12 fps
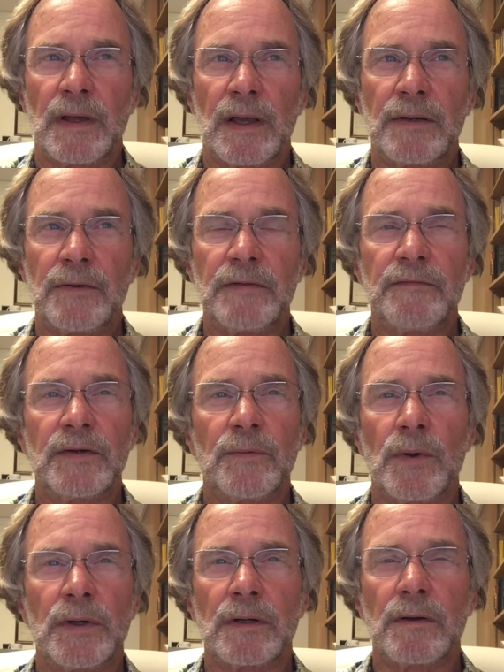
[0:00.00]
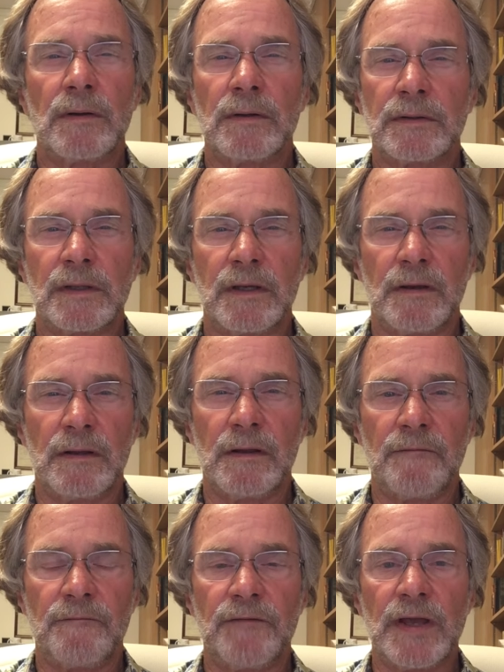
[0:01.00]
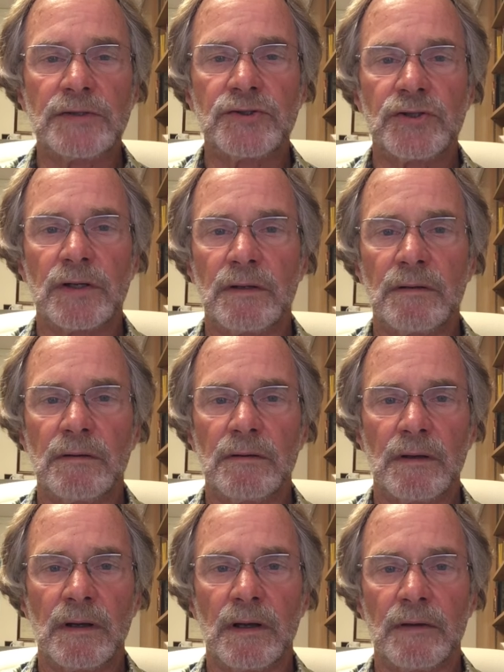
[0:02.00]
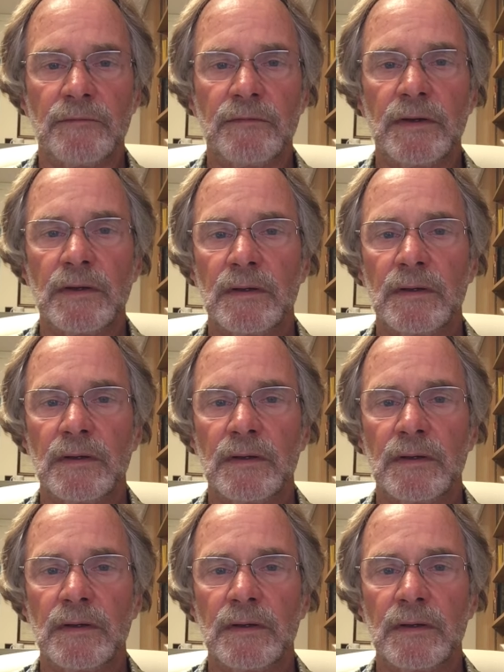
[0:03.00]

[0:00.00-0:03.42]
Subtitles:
don't even want to call it the invention of,